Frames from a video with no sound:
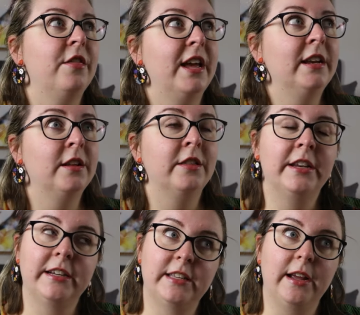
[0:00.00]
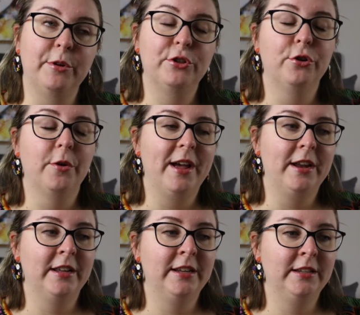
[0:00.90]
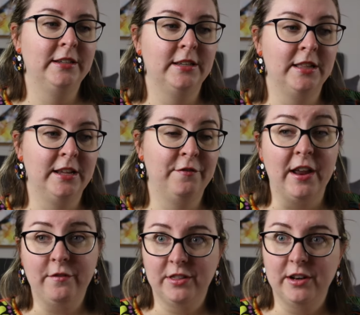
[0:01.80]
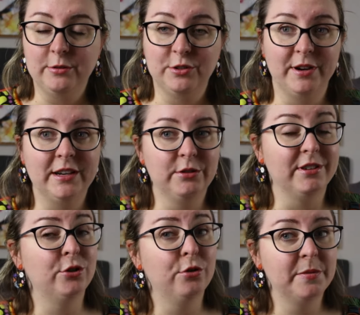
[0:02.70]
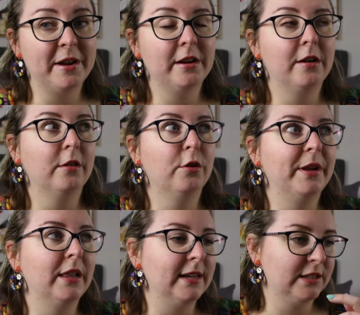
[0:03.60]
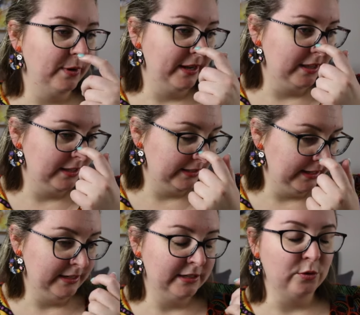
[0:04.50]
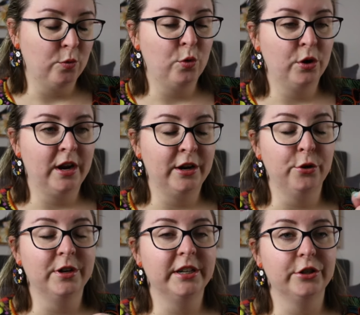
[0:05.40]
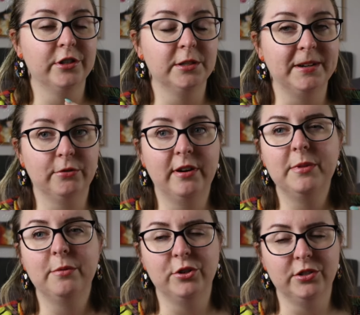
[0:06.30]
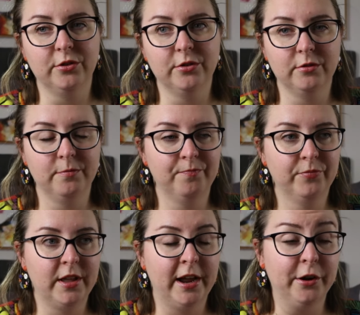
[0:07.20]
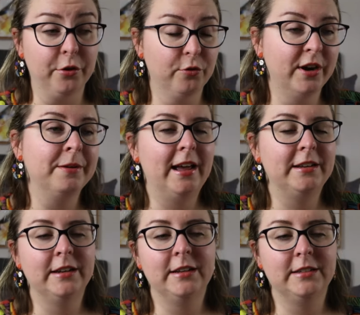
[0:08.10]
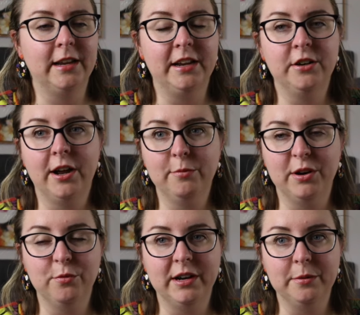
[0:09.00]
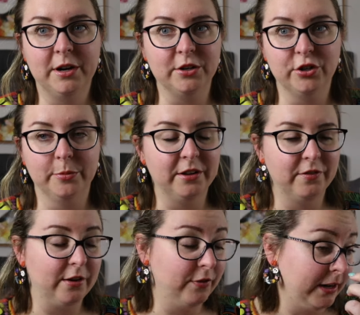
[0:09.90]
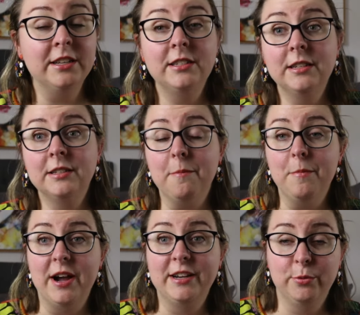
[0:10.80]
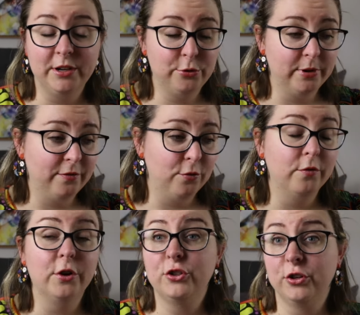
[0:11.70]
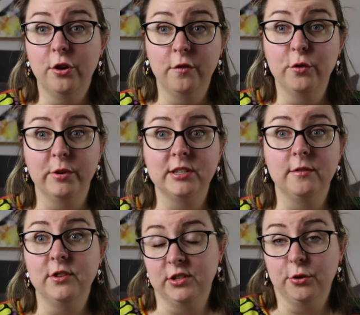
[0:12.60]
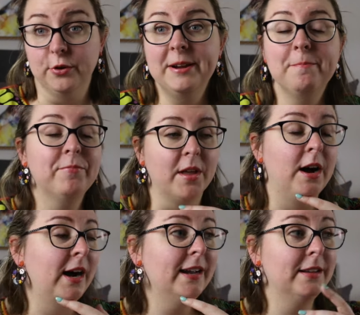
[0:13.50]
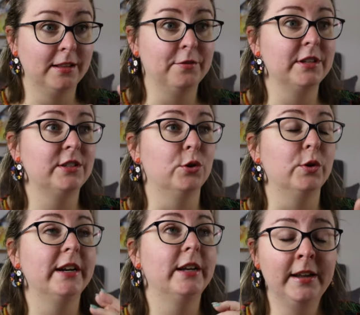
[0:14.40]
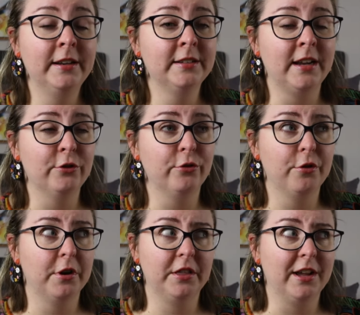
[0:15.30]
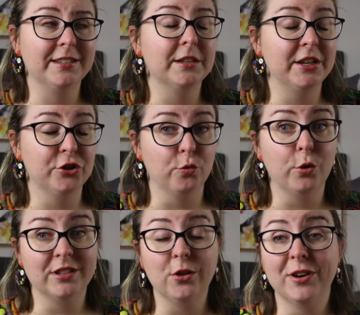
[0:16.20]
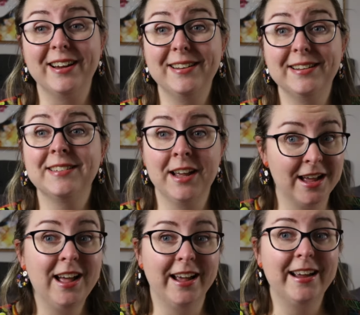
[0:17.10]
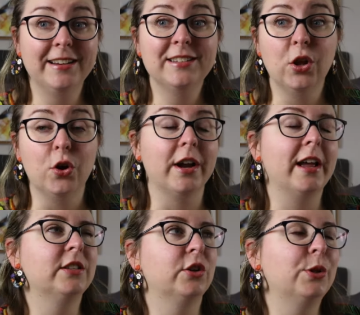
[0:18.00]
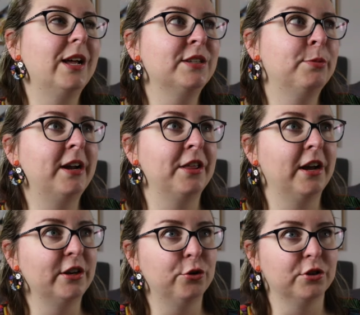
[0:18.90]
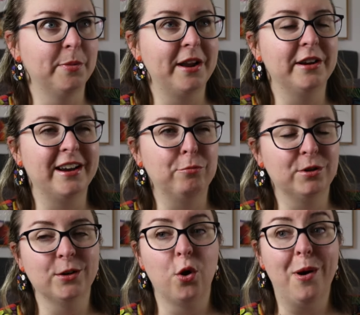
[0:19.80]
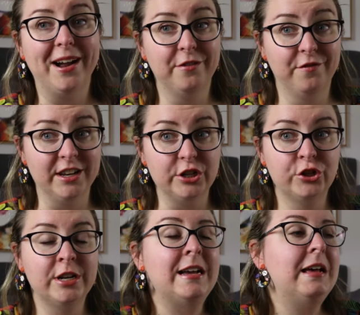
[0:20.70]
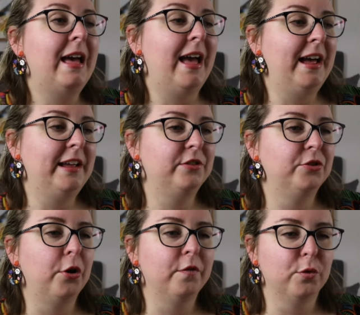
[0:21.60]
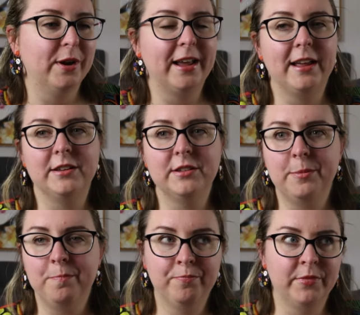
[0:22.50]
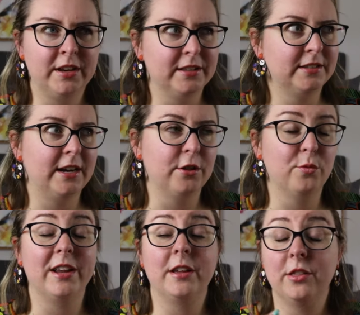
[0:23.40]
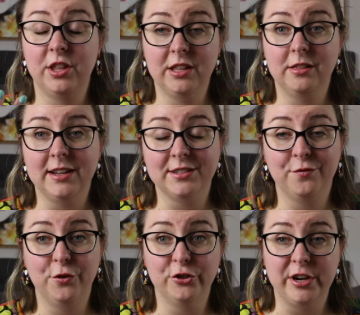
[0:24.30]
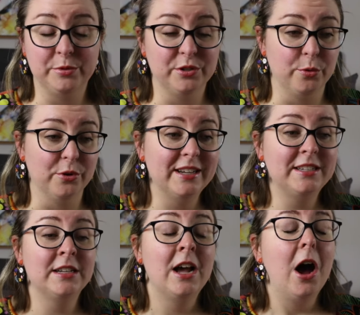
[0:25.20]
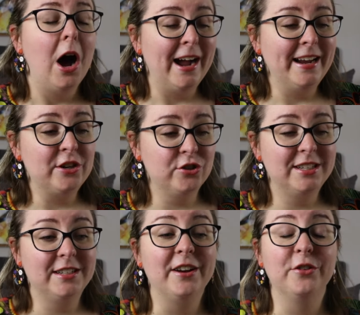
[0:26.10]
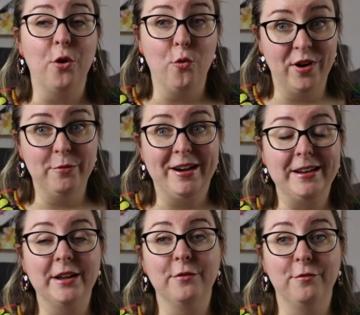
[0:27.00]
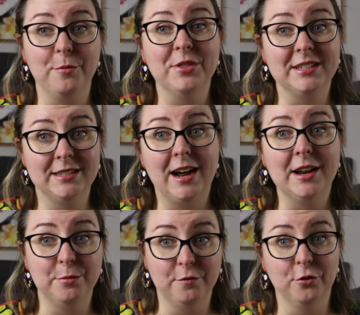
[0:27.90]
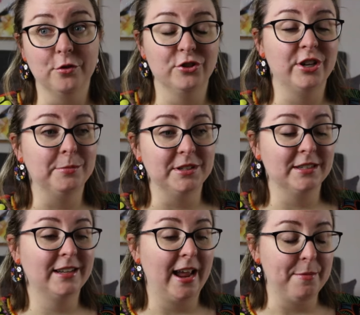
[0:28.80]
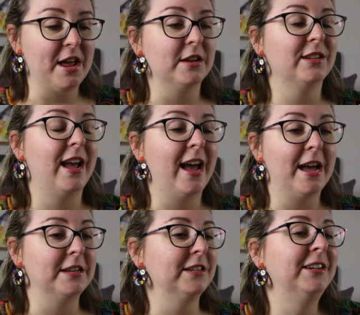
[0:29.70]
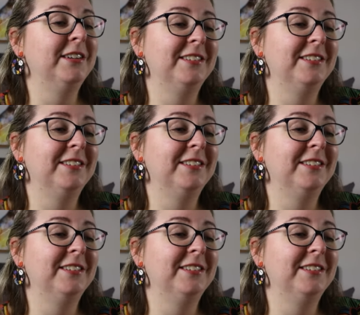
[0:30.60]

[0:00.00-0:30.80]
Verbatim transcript: Then the next thing I'm going to talk about is the fanfic that I was reading. So I talked about it a little bit last week. This is What Are Your Intentions by Screamlet, which is on AO3 and it is a 911 Buck and Tommy fanfic. This is my 2024 version of the rest of the story. I love this story. It is 130,000-ish words long. It is it is long. And so last week, I think I talked about it. It wasn't quite finished. And over the weekend and at the start of the week, the last few chapters were released. I actually started rereading it from the start before those chapters came out. And